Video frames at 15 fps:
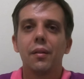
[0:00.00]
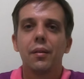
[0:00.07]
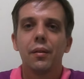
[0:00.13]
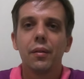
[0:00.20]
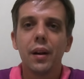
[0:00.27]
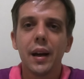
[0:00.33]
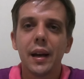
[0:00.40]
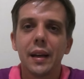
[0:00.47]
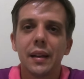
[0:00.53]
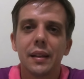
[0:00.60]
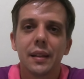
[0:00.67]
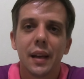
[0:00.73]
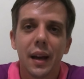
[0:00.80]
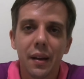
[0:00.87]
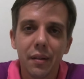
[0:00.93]
Right,
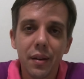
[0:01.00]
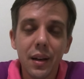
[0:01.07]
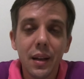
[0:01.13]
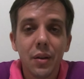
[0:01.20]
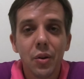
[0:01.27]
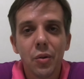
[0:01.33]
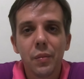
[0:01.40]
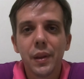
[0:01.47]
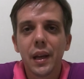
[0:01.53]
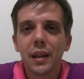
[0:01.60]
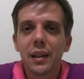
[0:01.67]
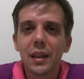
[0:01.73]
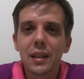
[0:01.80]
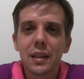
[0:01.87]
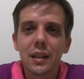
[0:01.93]
I really hope that
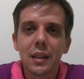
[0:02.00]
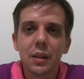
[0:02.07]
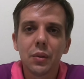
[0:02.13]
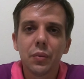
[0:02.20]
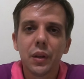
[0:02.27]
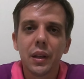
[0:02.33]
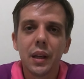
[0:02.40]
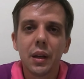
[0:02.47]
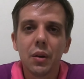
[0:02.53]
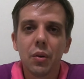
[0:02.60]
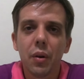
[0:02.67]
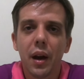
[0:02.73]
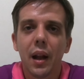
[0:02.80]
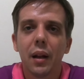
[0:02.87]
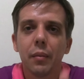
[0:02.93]
this little video
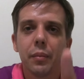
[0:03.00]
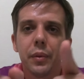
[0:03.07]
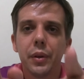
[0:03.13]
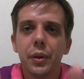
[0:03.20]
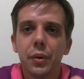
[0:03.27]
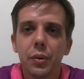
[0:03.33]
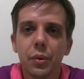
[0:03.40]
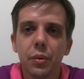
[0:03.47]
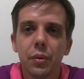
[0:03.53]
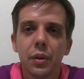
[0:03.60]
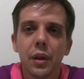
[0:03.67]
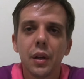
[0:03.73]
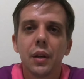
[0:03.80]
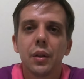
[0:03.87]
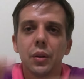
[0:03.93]
helped you
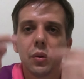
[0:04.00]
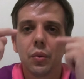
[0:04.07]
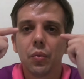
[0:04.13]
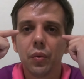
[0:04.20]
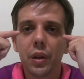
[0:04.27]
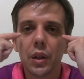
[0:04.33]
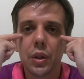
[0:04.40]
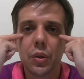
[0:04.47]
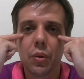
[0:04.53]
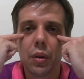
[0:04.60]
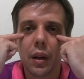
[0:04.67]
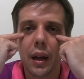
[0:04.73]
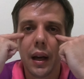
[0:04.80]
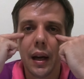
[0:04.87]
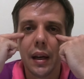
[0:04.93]
to
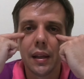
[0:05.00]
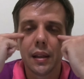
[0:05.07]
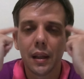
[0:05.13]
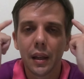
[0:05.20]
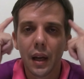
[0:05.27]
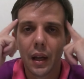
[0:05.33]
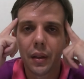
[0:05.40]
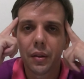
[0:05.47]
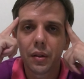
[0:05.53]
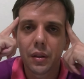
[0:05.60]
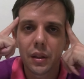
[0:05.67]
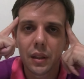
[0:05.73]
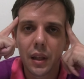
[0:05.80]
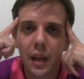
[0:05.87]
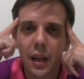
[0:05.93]
visualize and
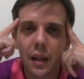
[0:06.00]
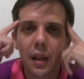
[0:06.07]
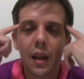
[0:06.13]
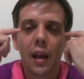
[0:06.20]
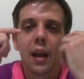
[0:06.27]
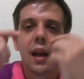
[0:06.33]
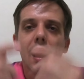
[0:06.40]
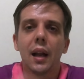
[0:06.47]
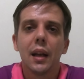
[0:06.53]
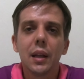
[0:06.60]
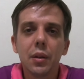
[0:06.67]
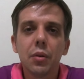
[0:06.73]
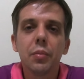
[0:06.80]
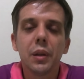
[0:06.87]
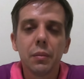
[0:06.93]
understand a
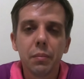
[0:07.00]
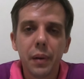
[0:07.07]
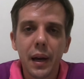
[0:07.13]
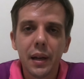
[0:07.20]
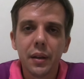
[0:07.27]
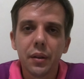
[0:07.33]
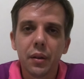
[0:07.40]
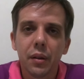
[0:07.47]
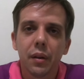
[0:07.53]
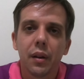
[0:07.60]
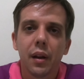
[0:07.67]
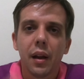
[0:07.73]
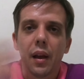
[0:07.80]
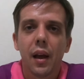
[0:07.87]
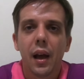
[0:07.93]
little bit better
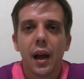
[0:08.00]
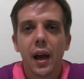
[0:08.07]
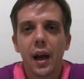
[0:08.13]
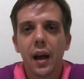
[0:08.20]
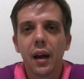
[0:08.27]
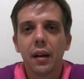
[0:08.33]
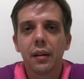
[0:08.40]
how